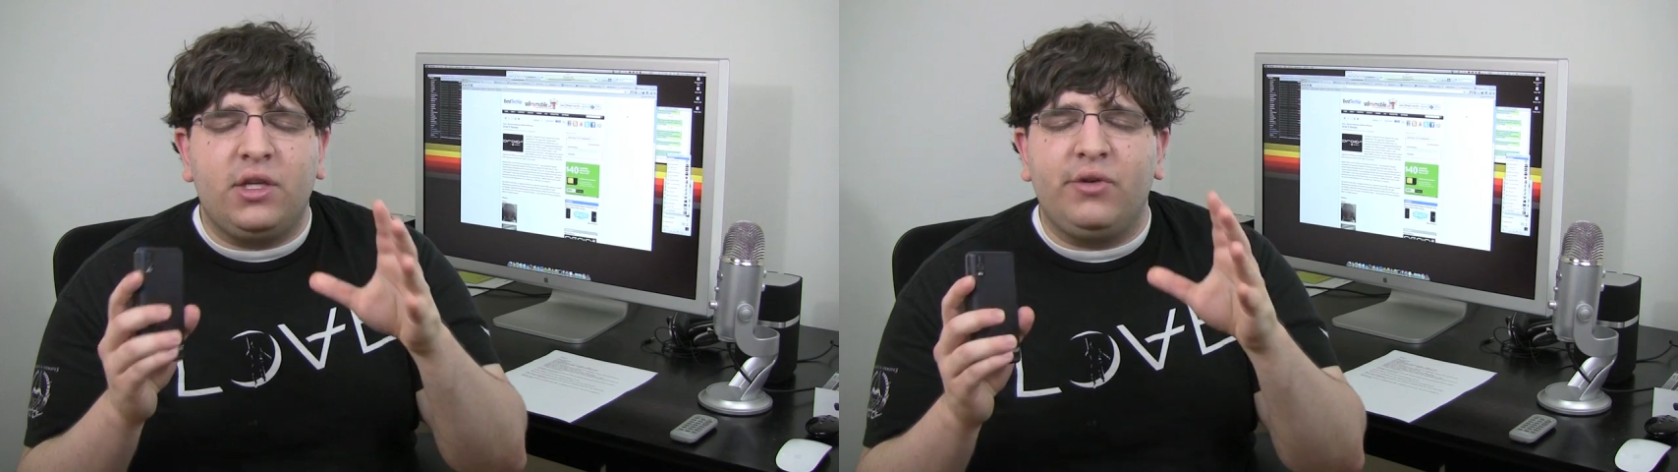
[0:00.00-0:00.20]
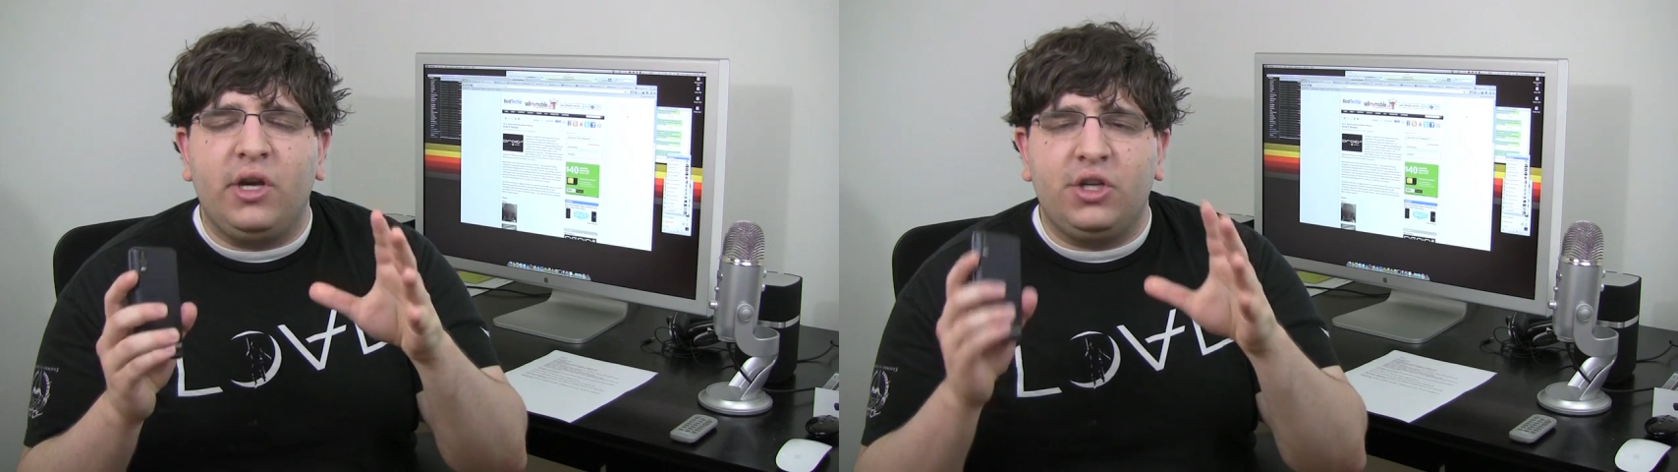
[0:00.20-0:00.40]

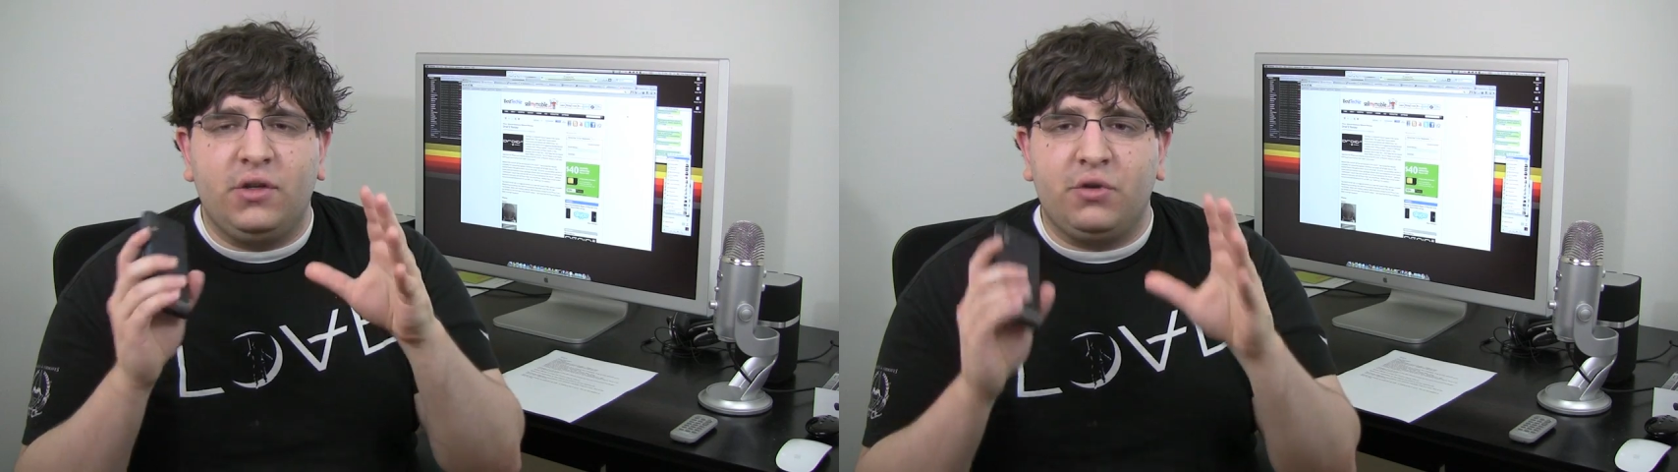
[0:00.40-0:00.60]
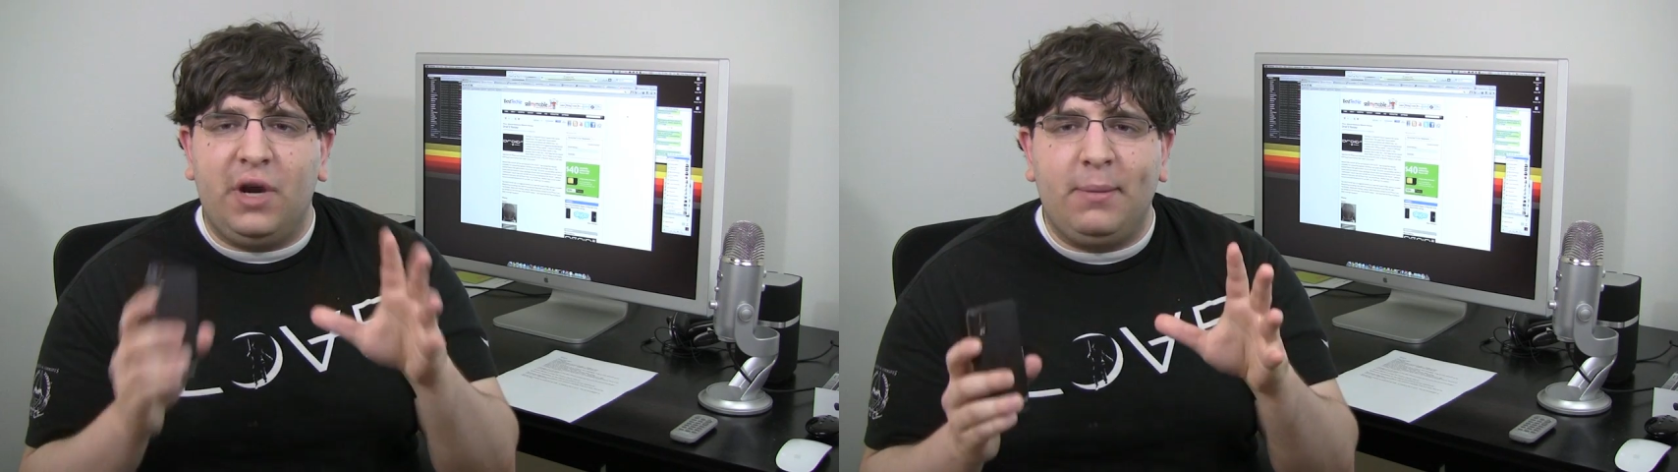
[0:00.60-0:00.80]
integration
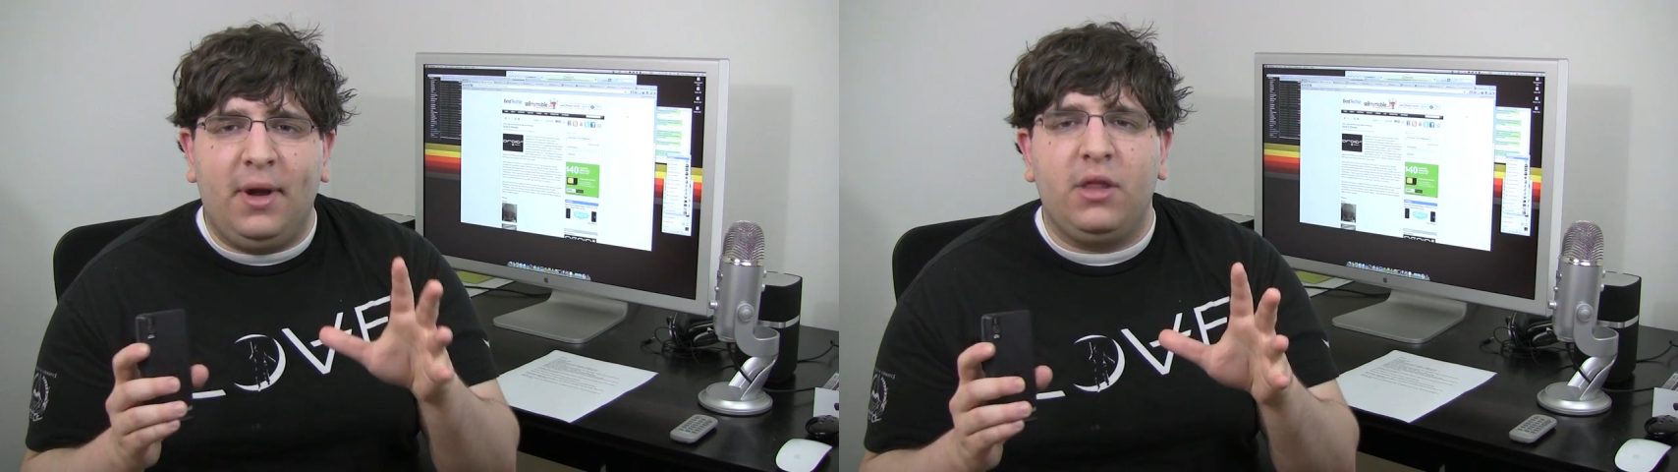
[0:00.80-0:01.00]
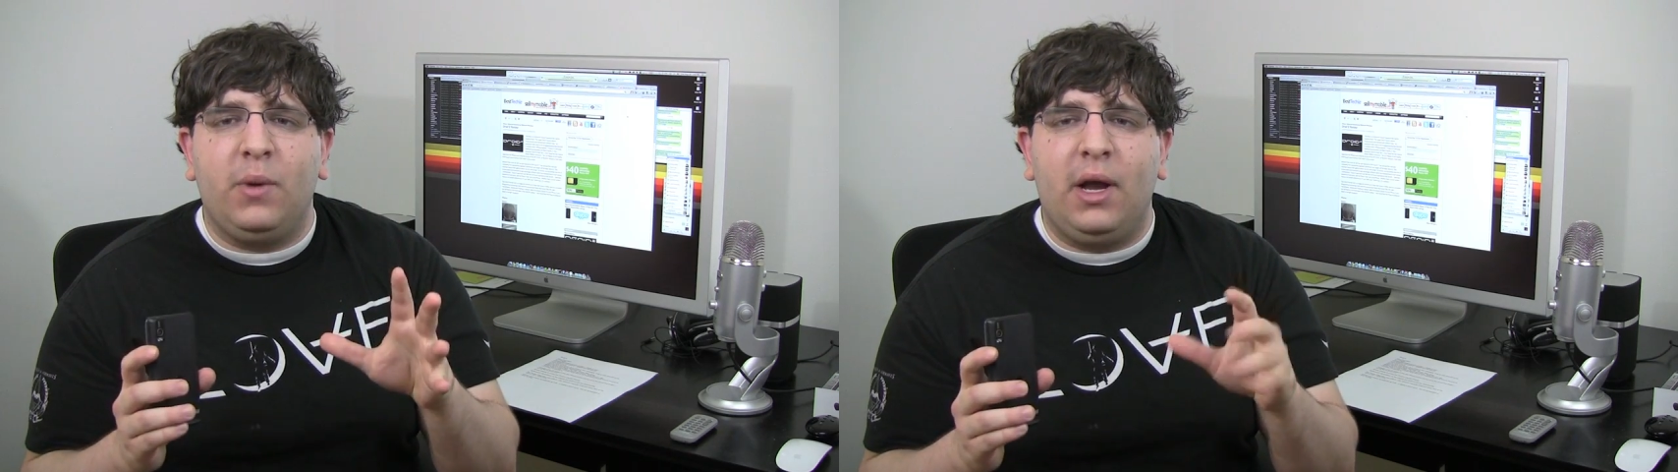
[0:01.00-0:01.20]
is great,
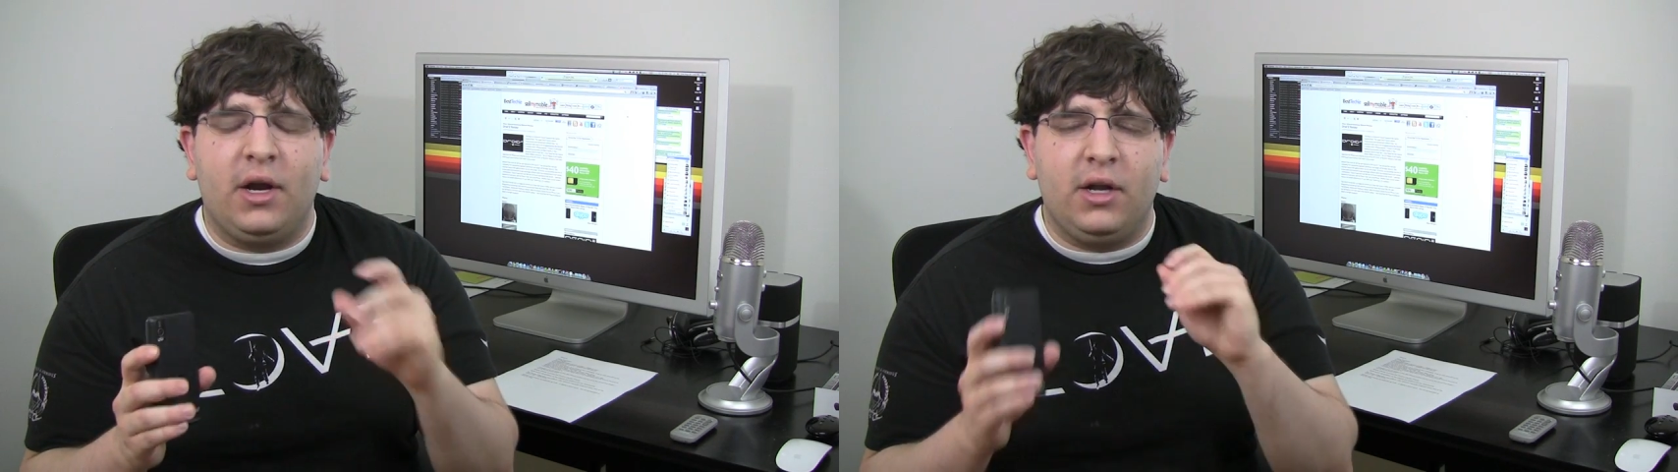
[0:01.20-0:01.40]
by the way.